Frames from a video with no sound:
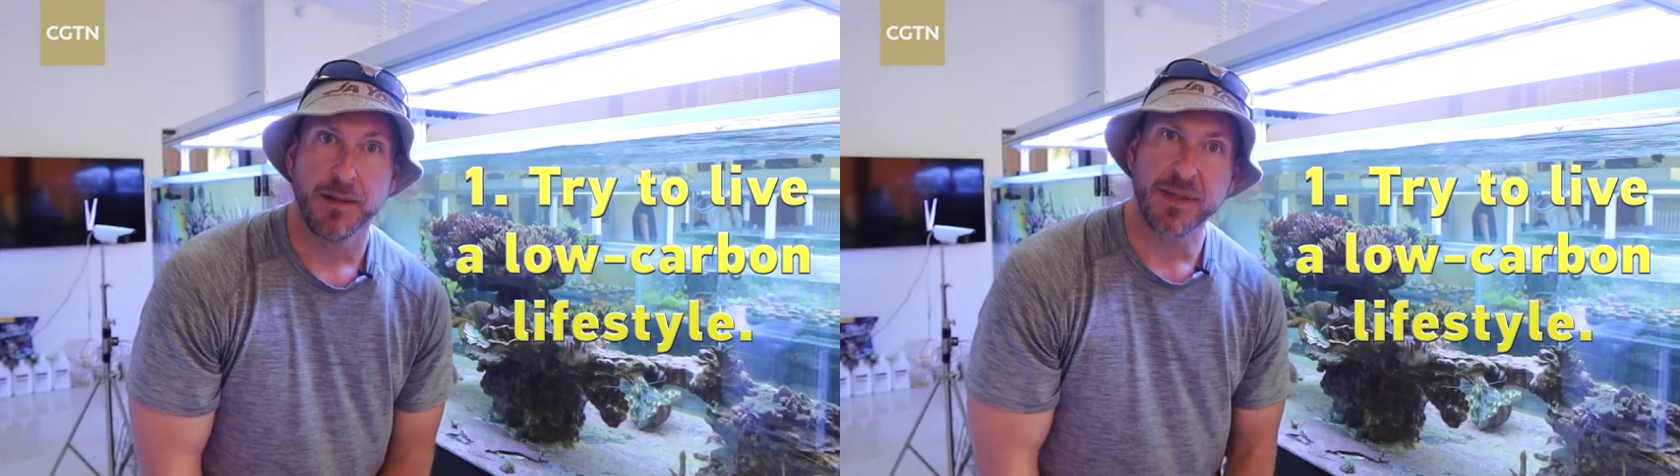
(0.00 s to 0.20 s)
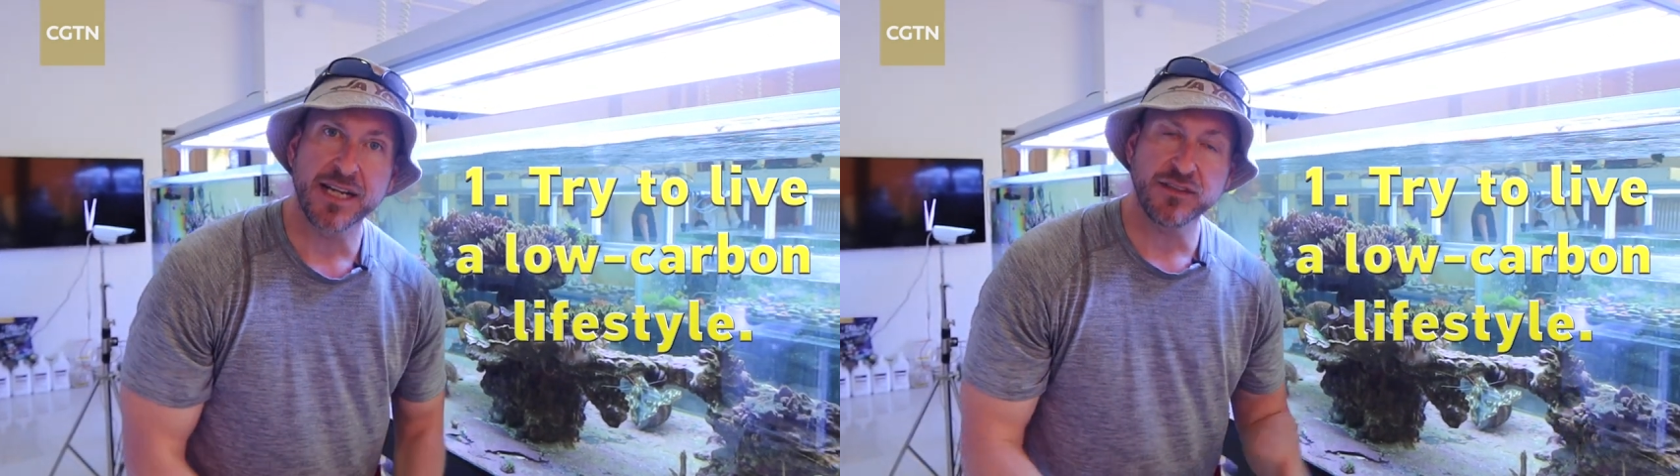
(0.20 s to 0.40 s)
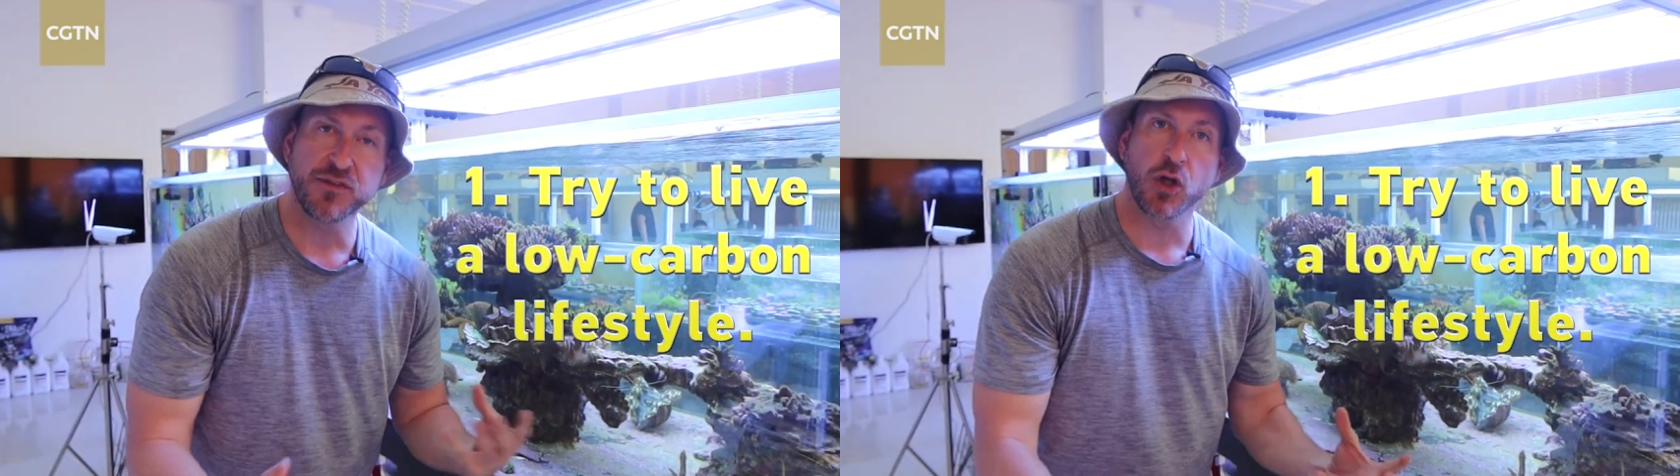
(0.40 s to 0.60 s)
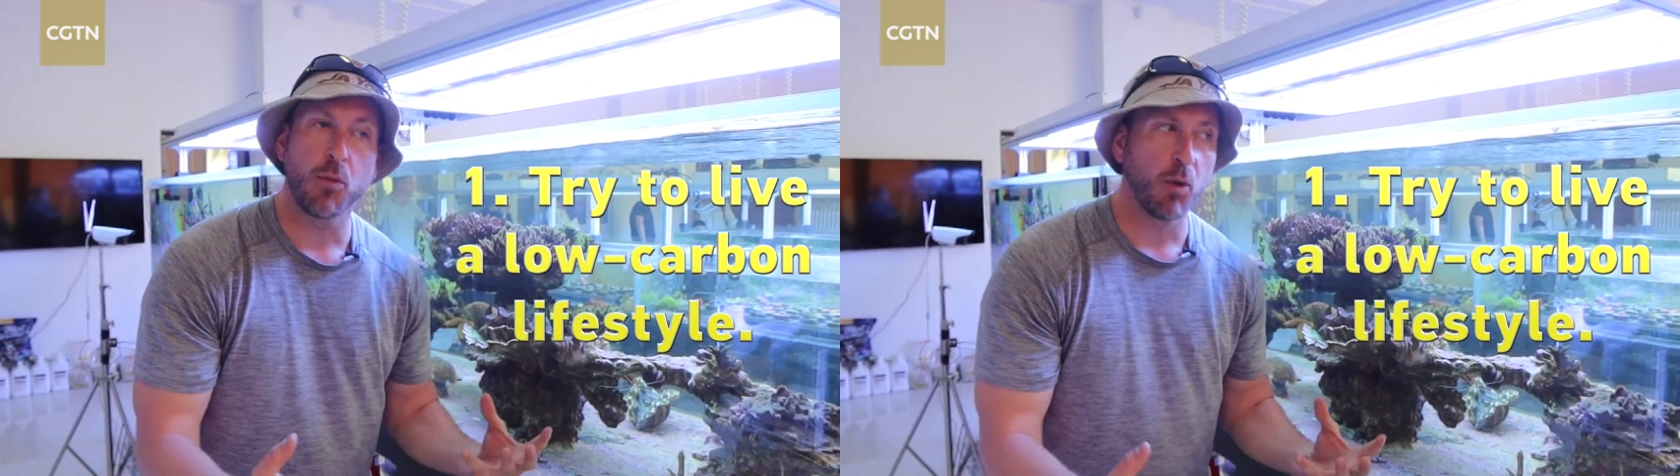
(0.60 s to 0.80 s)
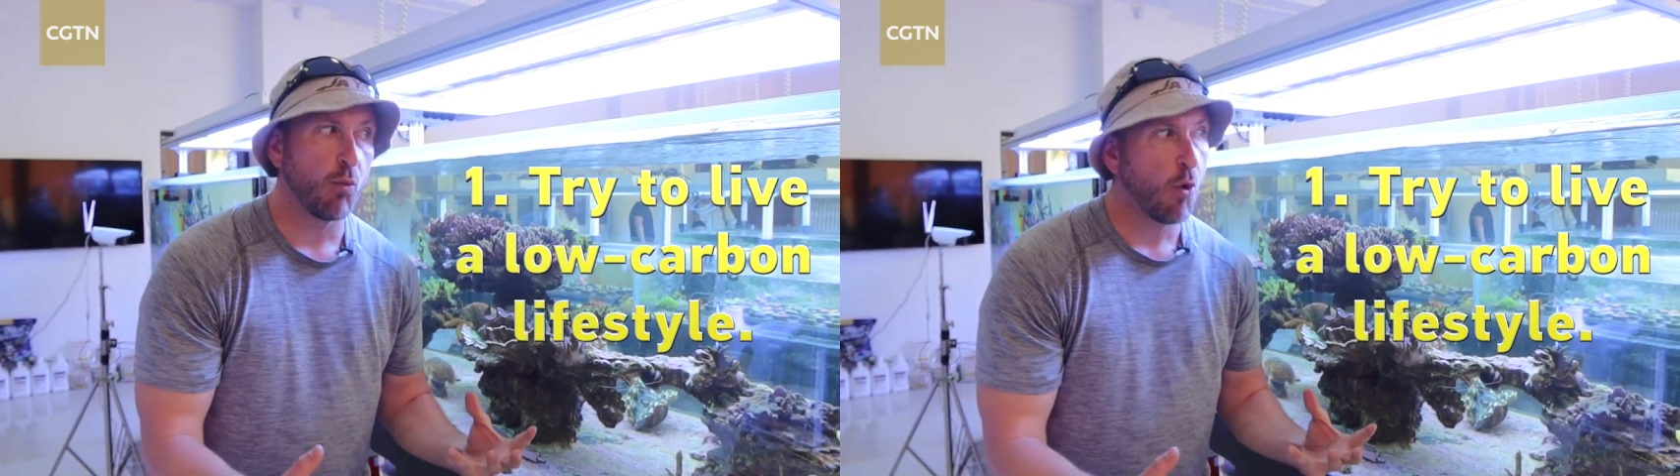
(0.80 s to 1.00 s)
Because of
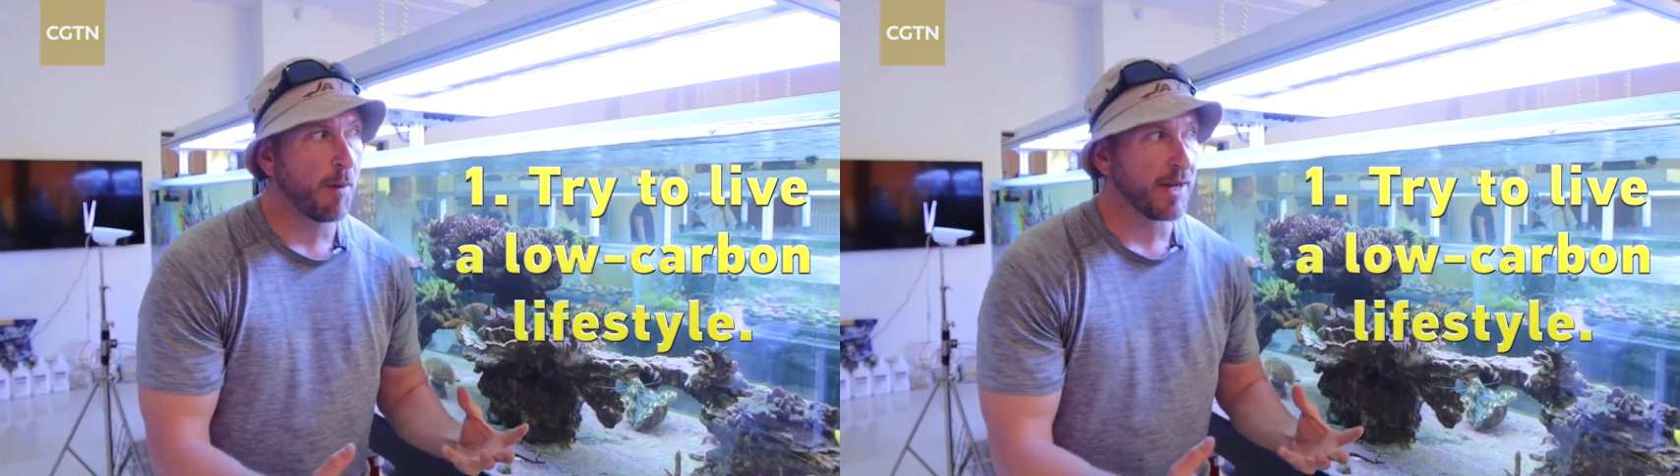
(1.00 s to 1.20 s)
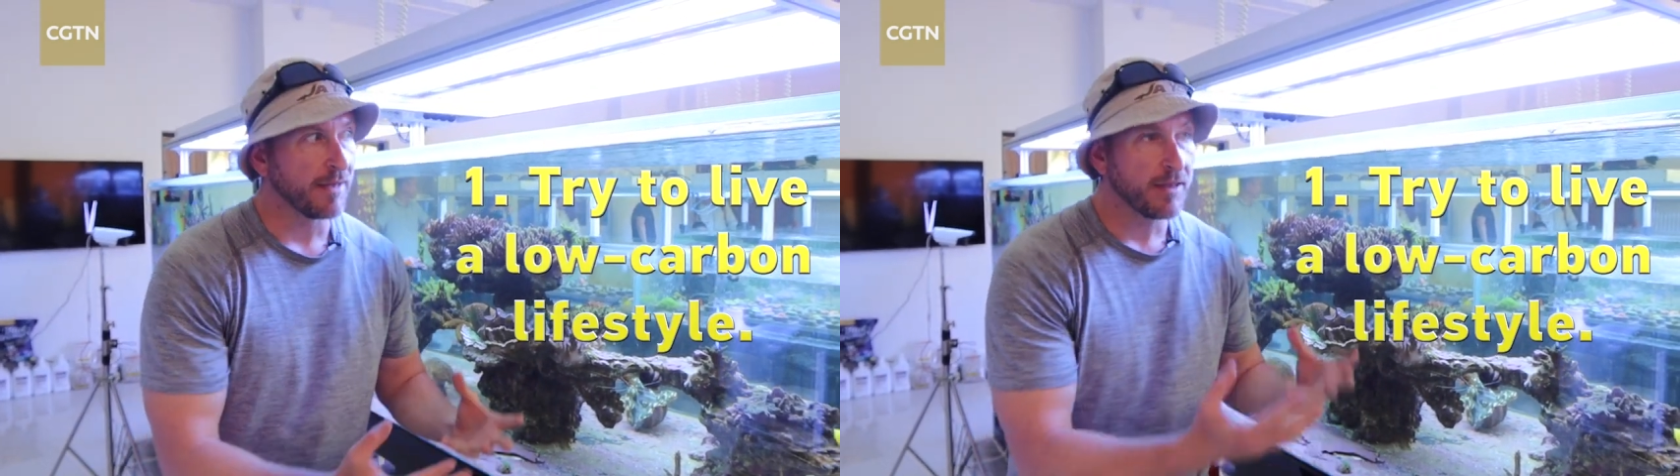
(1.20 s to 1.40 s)
global warming,